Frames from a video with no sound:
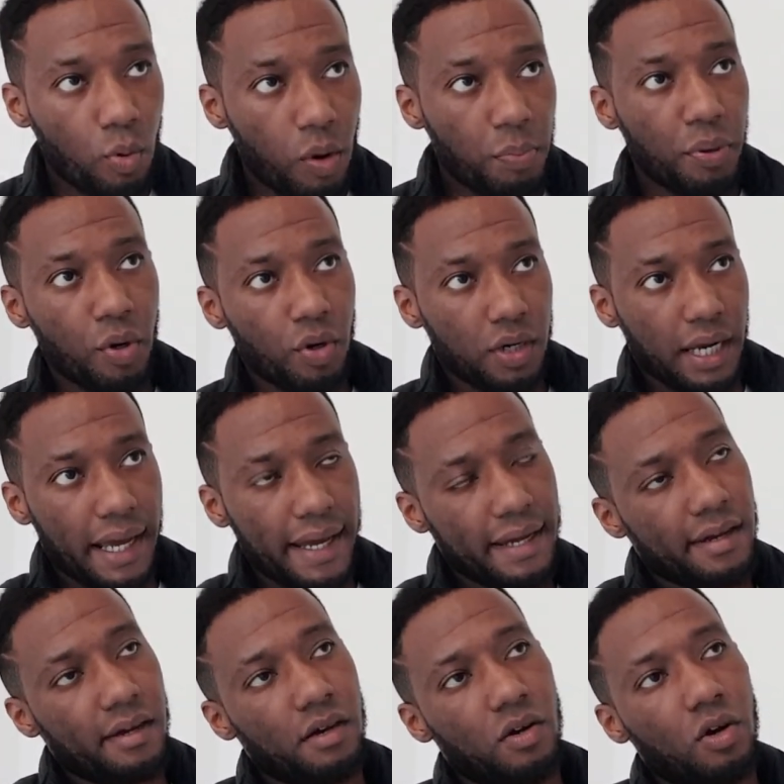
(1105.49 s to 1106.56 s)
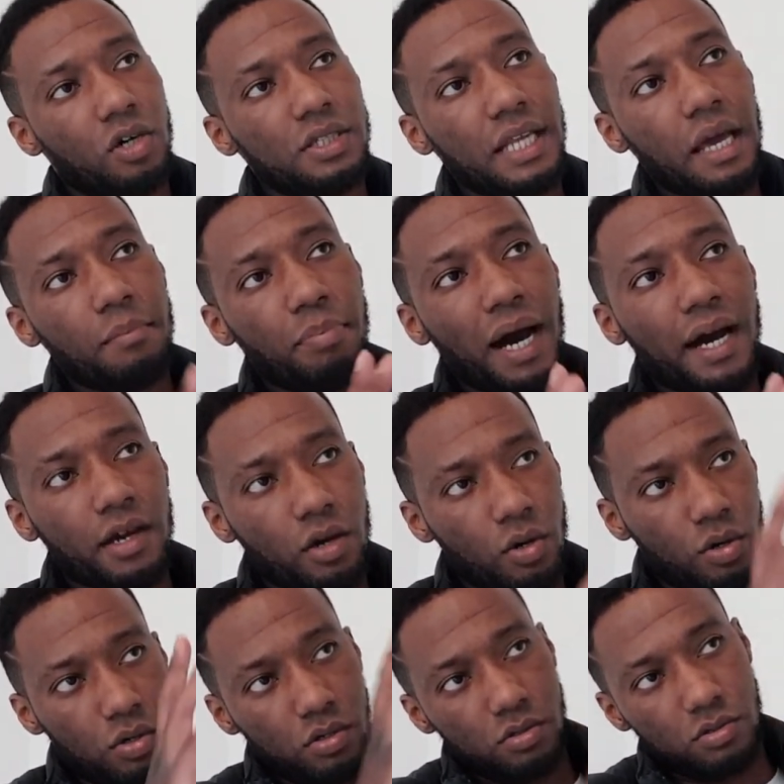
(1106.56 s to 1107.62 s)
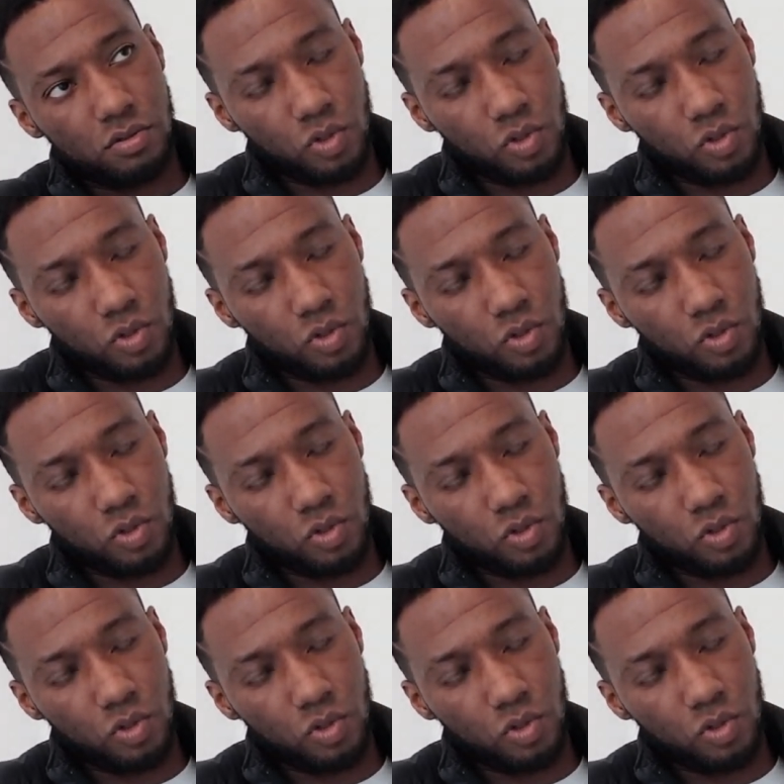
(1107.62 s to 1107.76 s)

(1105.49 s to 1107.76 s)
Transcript: will put like on their bio.